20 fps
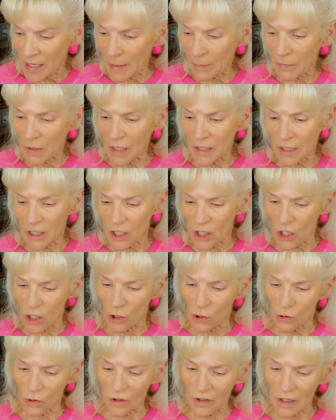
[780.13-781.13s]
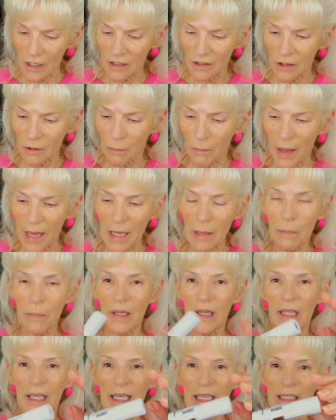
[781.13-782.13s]
I'm going to use this
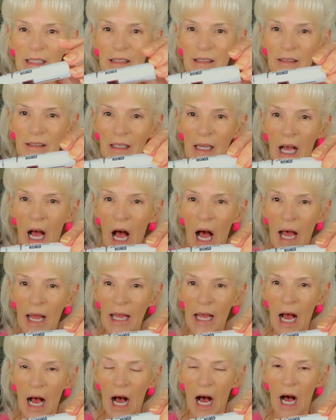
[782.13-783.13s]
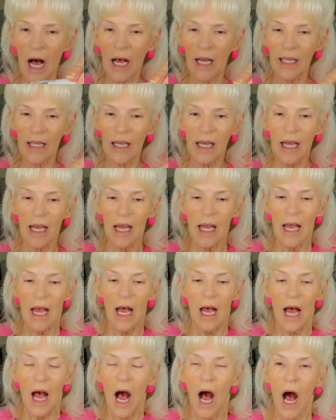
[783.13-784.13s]
Maybelline Sky High
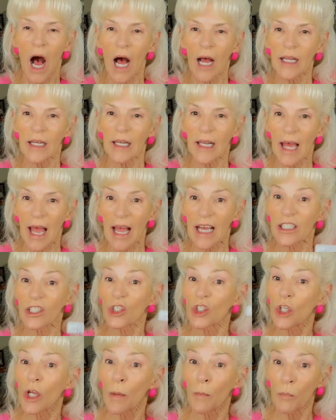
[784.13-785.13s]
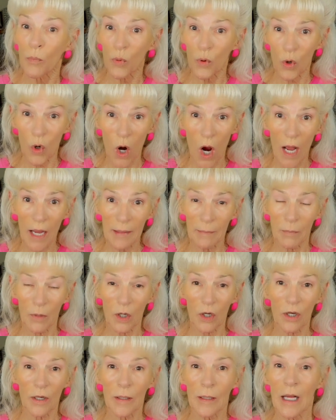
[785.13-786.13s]
eyelash
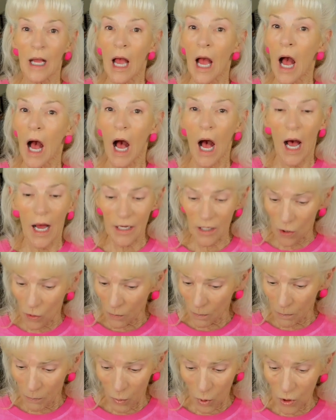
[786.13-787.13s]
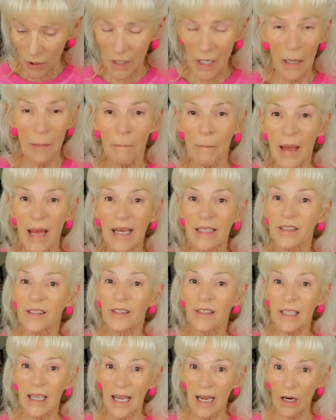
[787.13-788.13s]
primer. I don't put a
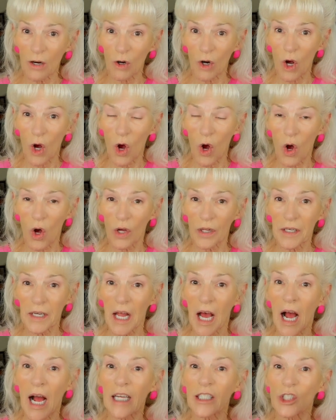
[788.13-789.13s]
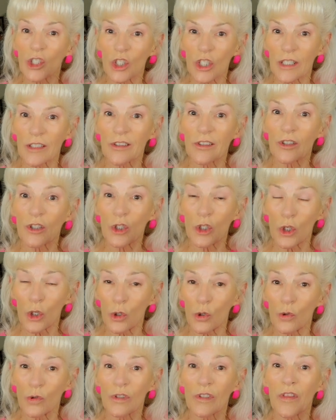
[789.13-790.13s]
mascara on, I just
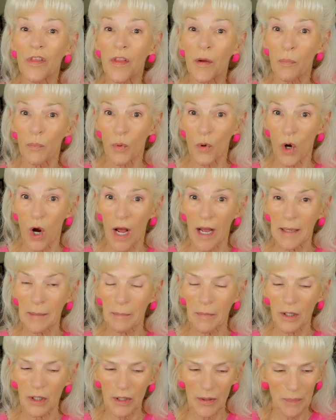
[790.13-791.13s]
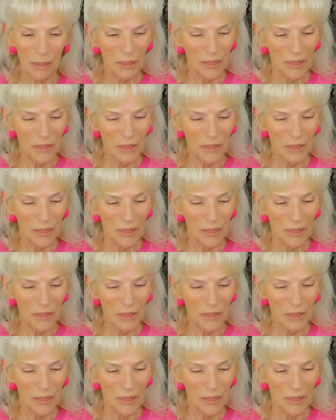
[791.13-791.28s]
use the primer.